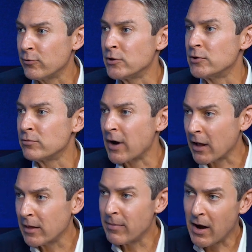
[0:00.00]
who are
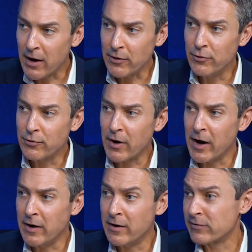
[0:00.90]
directly behind
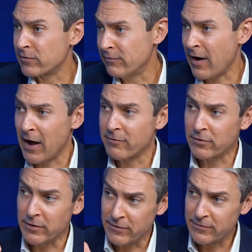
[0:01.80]
Ukraine in its
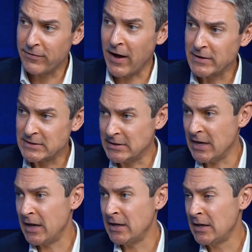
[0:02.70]
survival and its fight
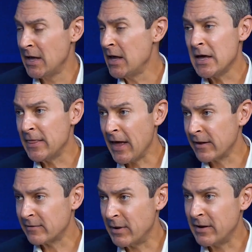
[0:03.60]
today. And that
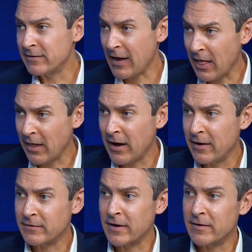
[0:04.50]
has been its
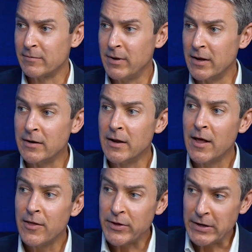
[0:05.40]
allies, that has been
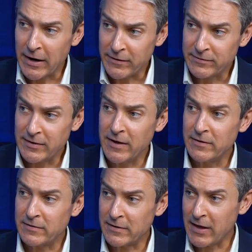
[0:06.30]
the United
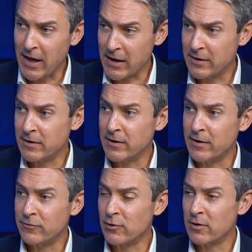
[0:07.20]
States and Canada
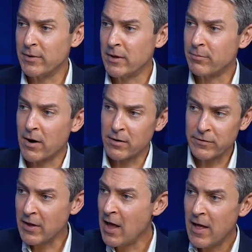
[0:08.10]
and its European
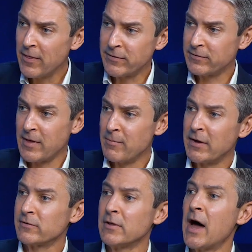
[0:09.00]
partners. That
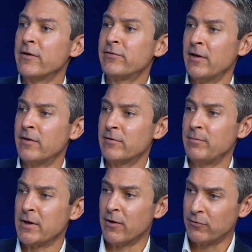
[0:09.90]
makes a lot of sense,
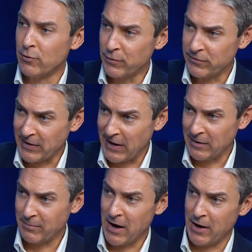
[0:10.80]
because who is
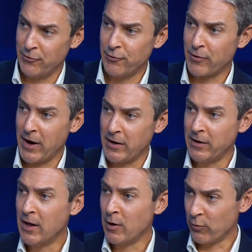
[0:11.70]
standing behind
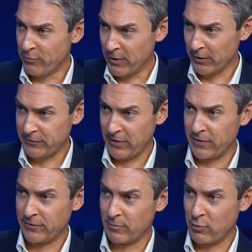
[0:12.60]
Ukraine with
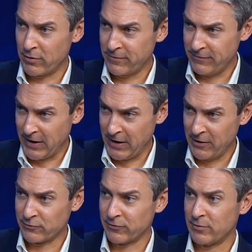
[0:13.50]
military support and
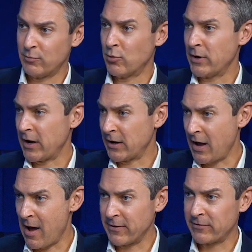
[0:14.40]
financial support,
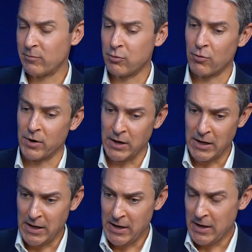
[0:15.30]
economic support?
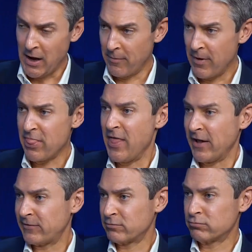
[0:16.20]

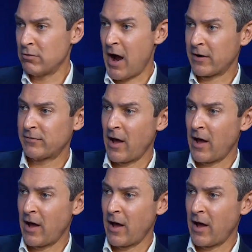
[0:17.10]
That's rock